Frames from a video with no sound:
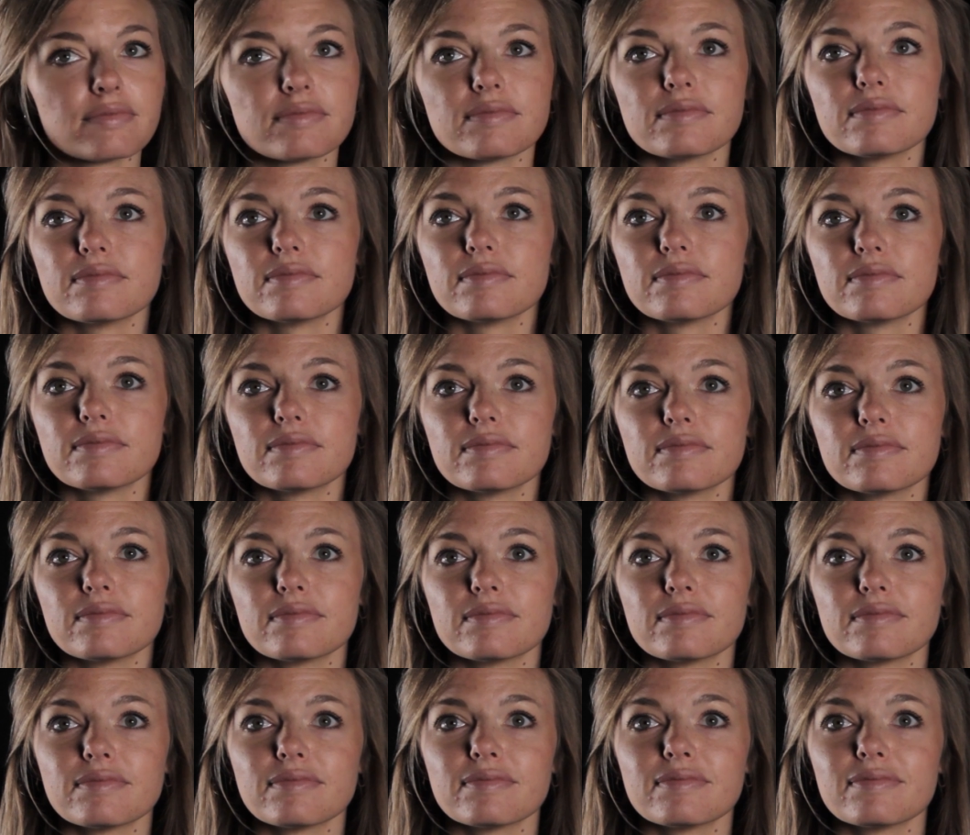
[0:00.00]

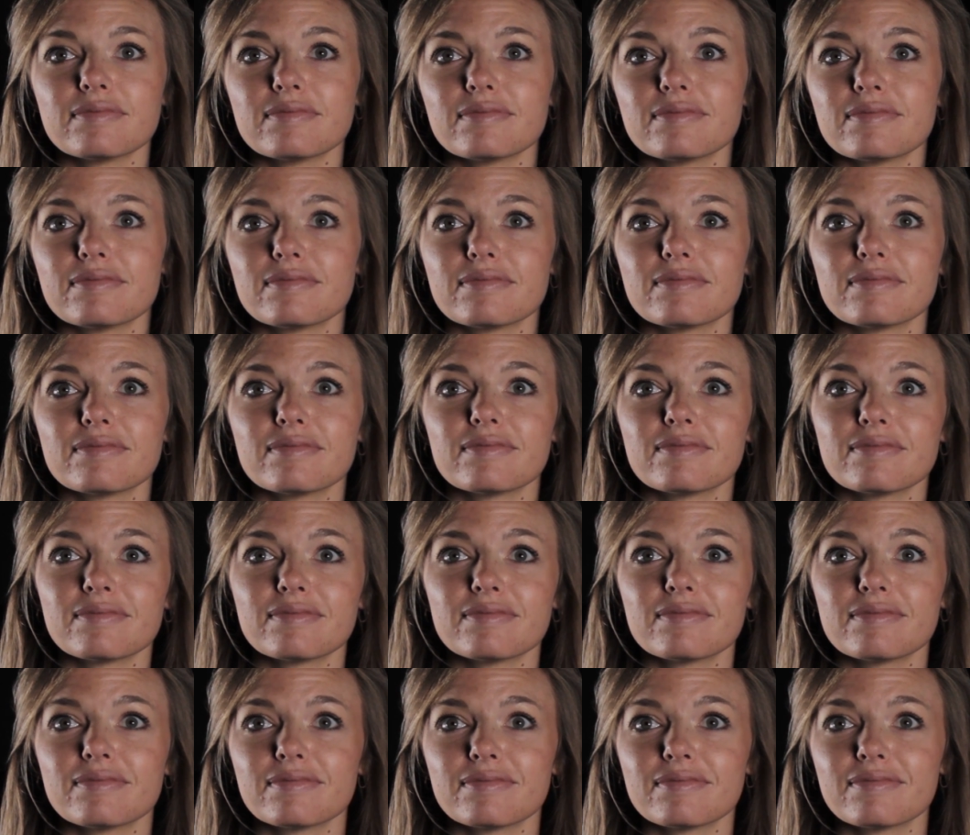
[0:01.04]

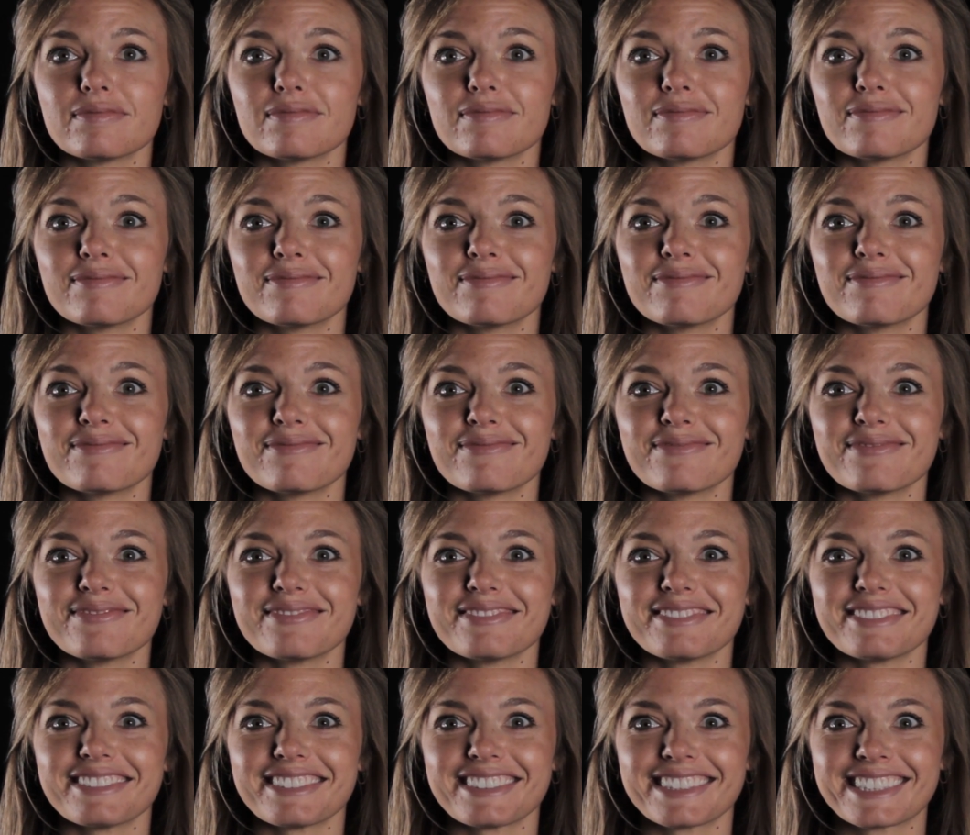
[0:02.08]

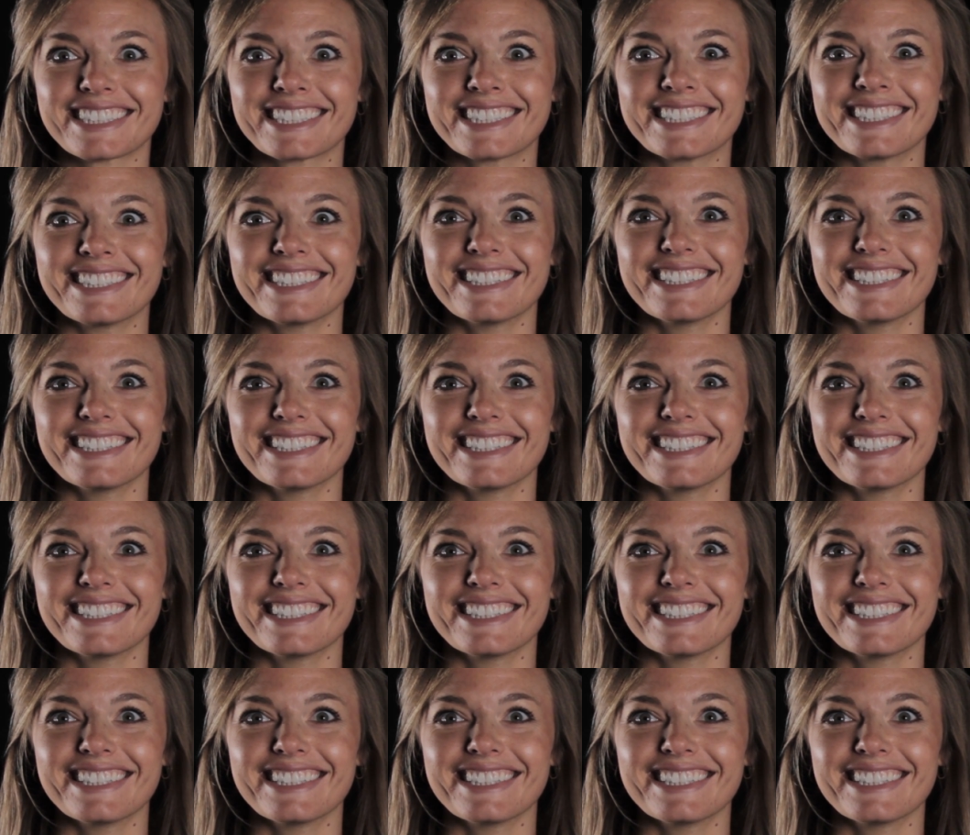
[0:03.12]
Nothing is said.